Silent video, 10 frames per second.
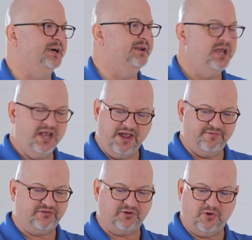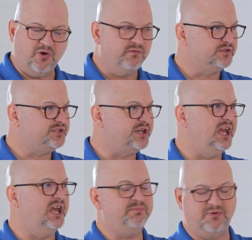But if it's an oval
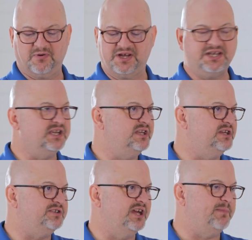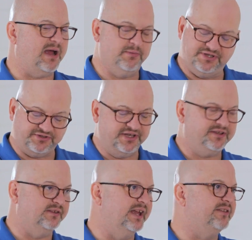shape or a kidney shape, I would just stick
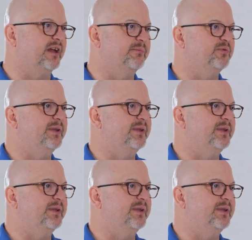to length times